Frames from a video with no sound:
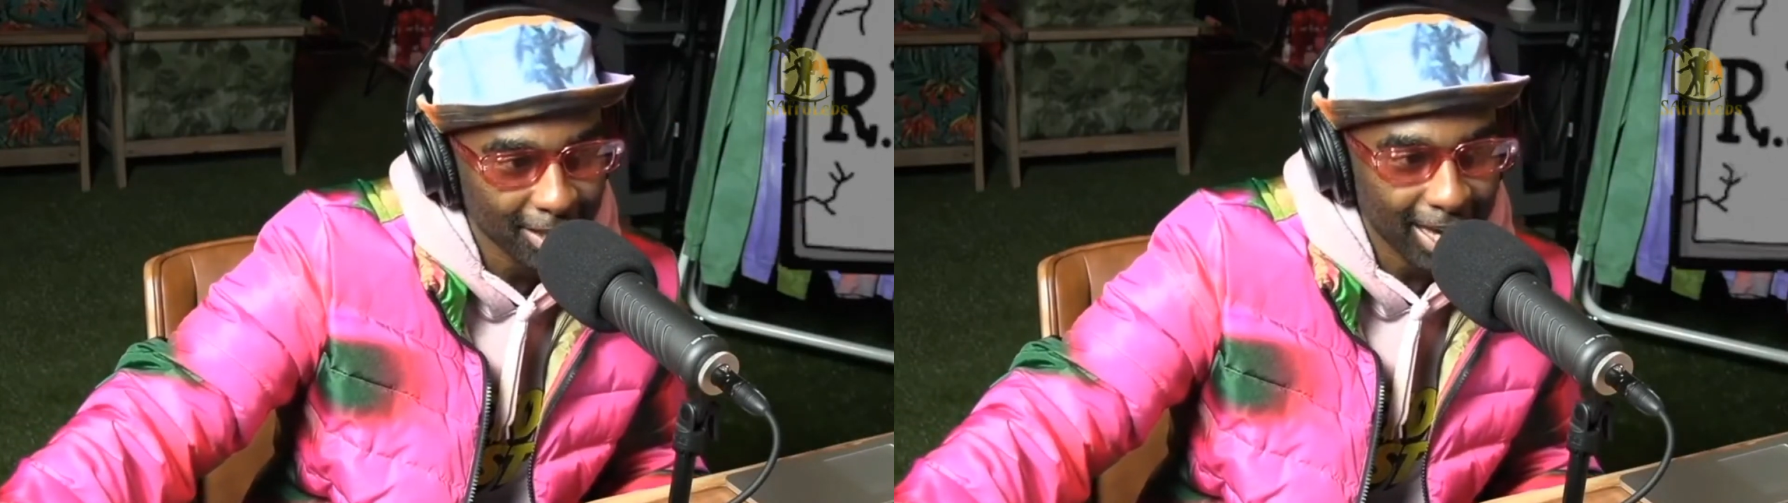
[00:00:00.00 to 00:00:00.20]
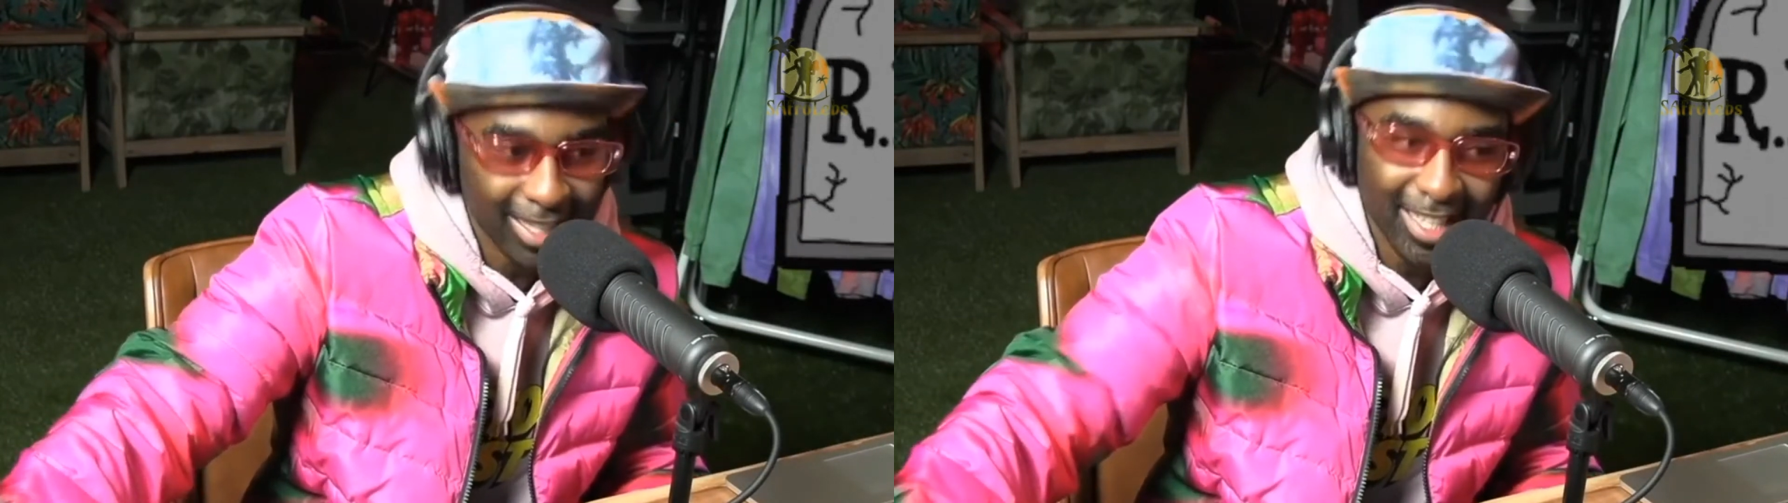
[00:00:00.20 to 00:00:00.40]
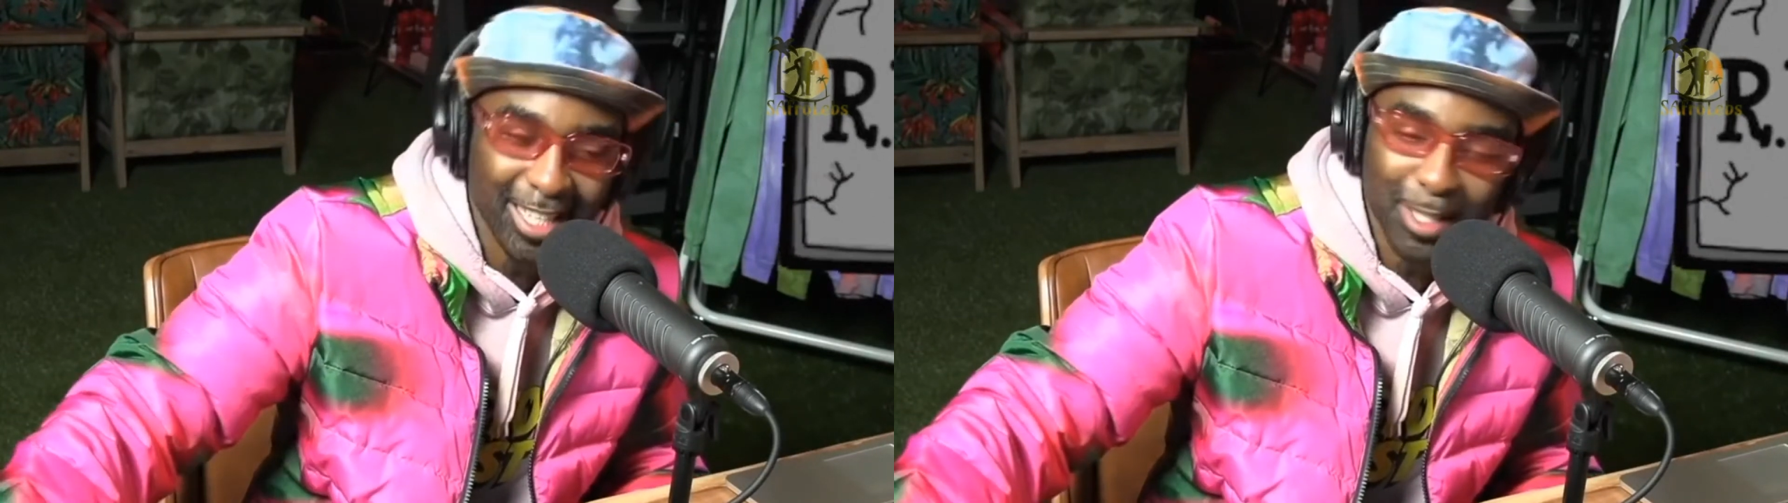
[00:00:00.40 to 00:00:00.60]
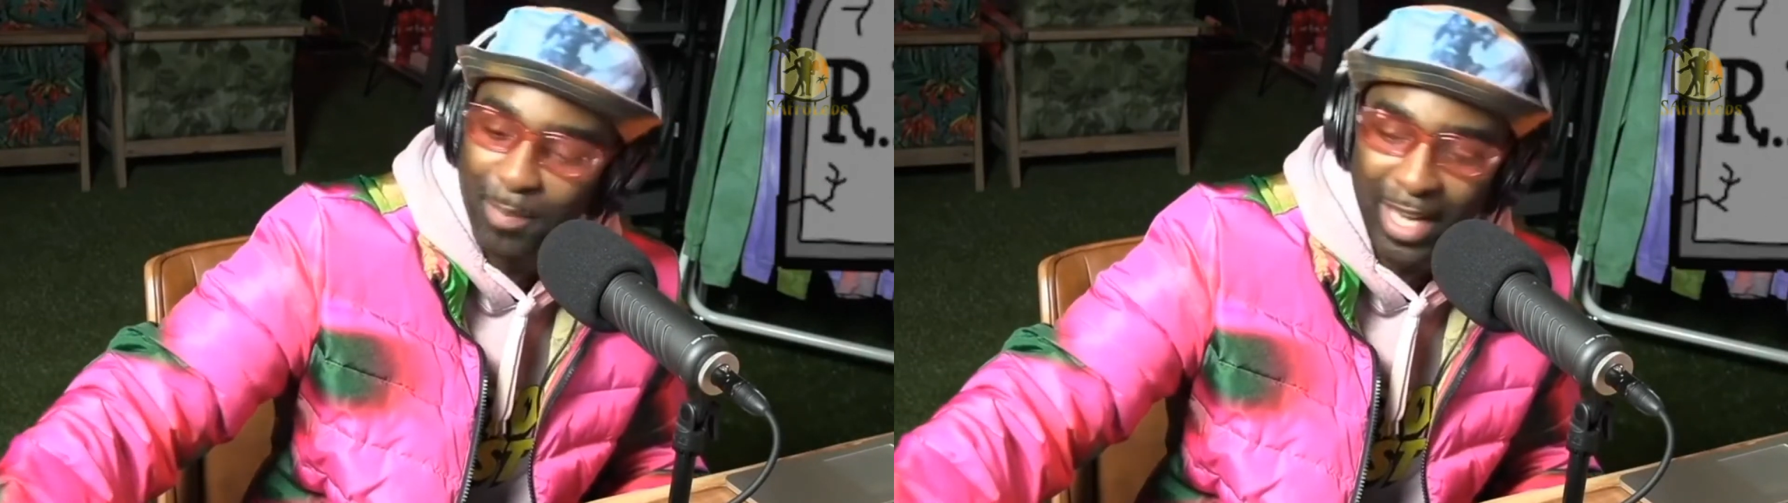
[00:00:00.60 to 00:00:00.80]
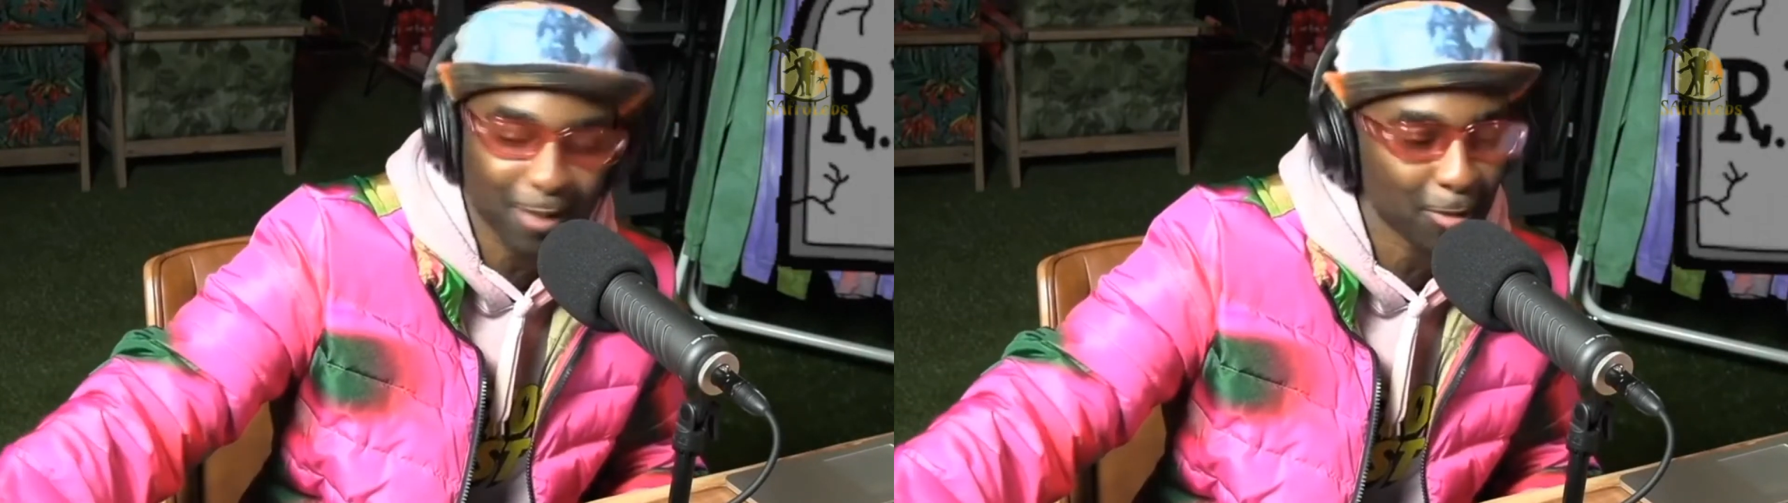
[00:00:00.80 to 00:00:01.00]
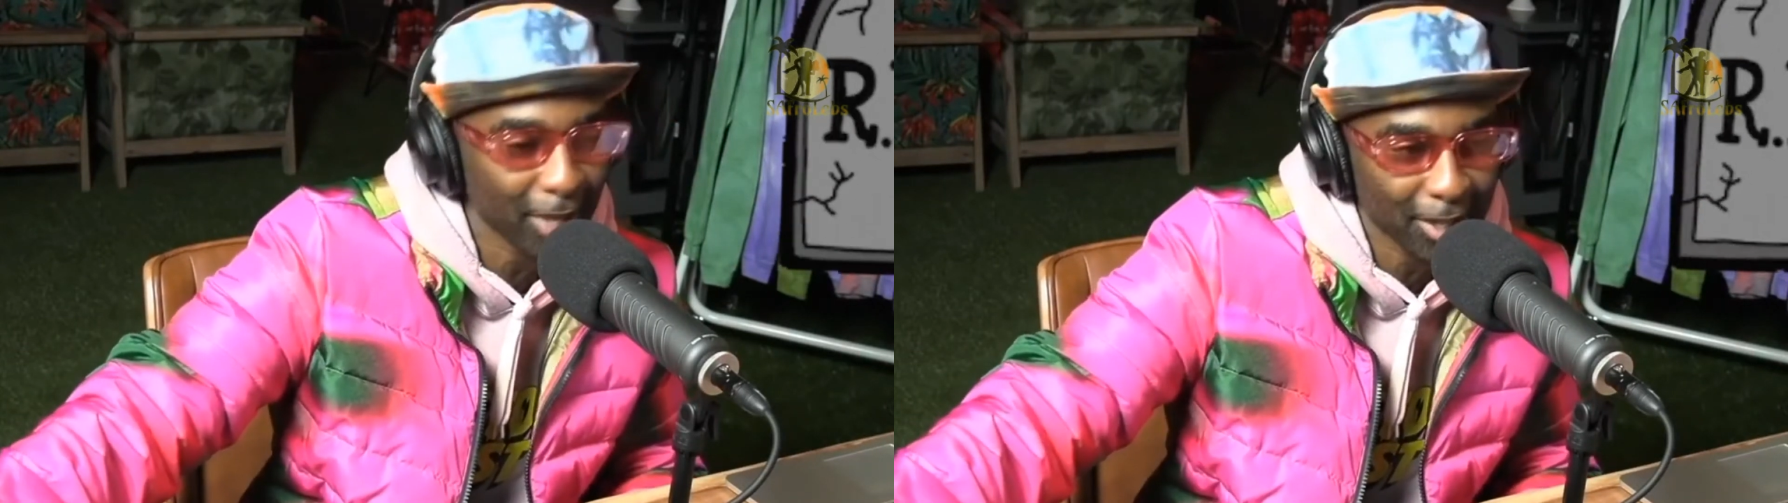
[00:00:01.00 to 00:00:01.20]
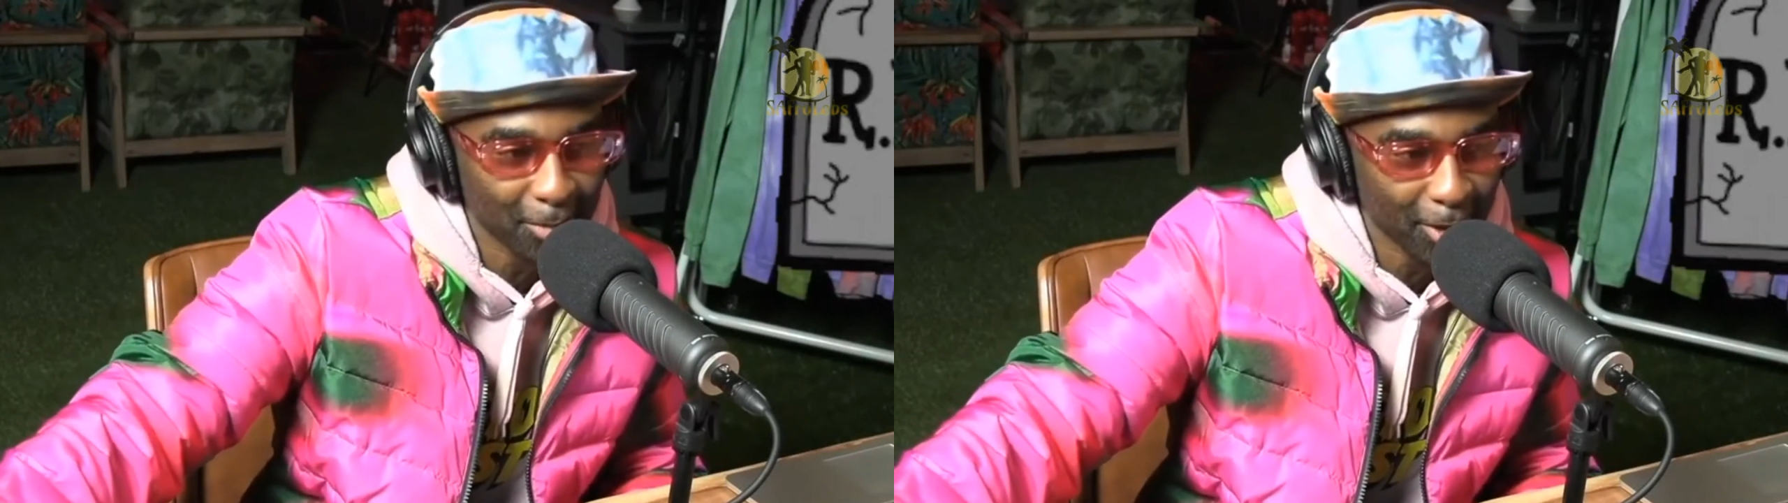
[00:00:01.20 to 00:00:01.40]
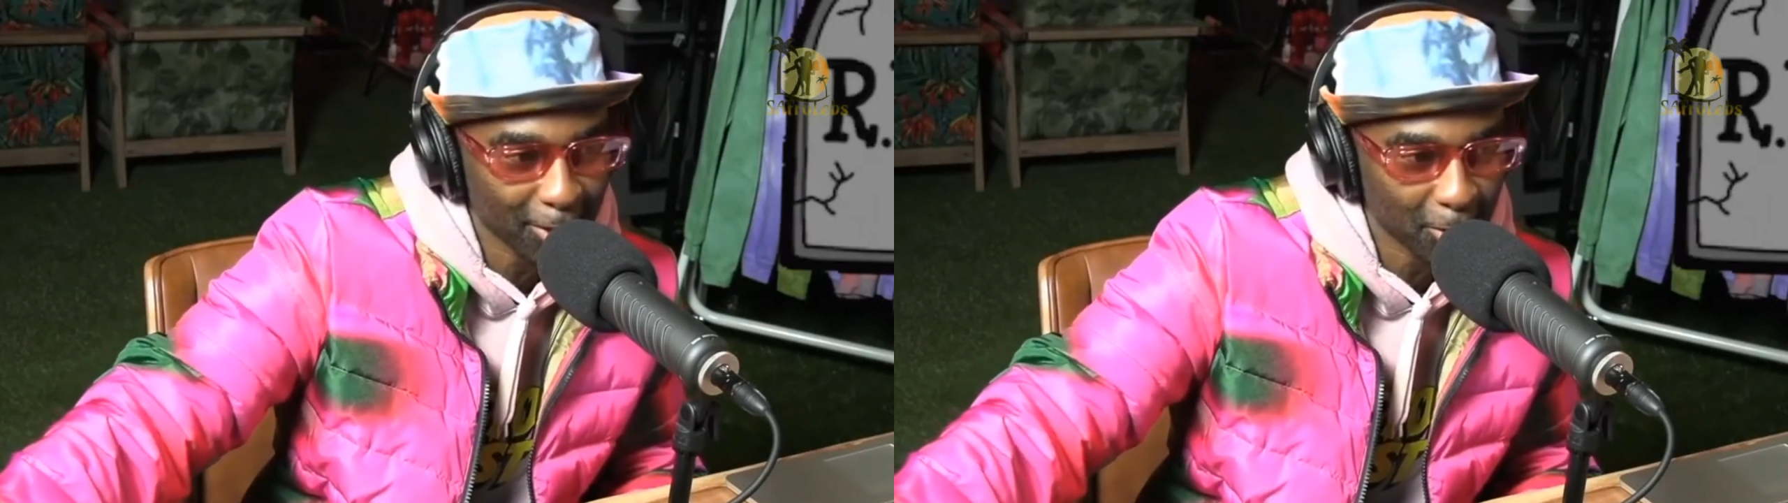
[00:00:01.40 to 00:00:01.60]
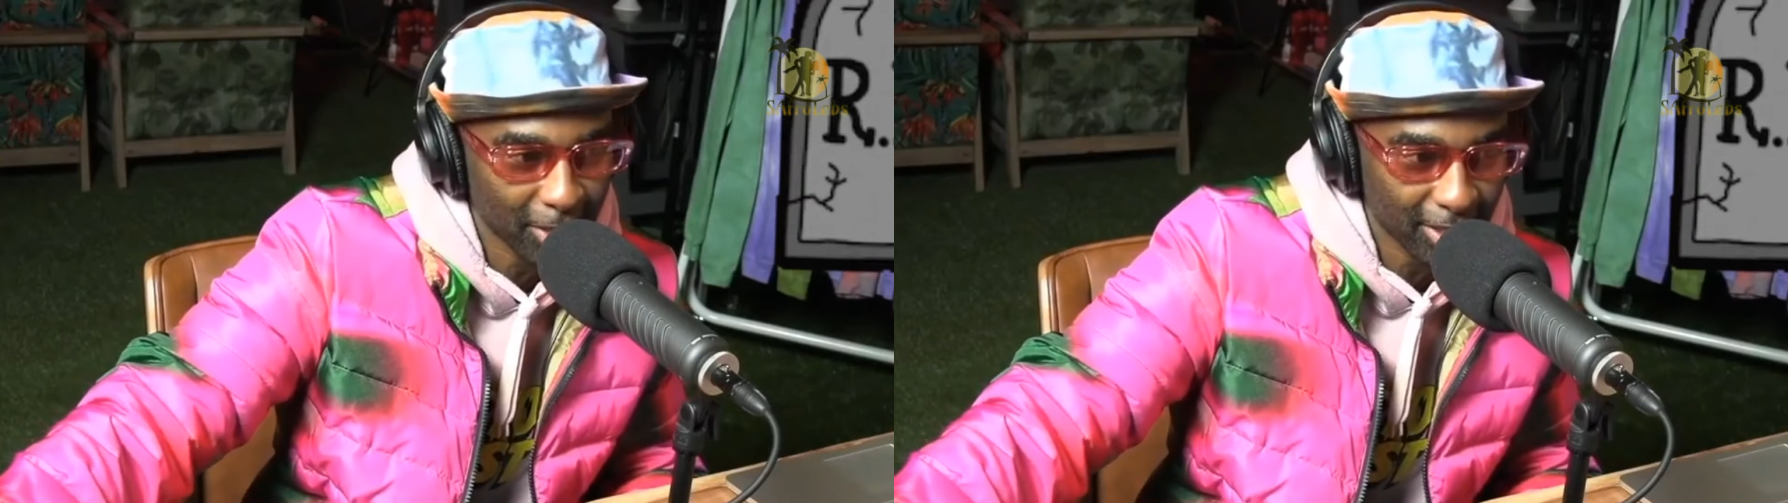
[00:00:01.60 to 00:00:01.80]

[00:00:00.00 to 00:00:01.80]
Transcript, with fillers: I didn't expect to make it past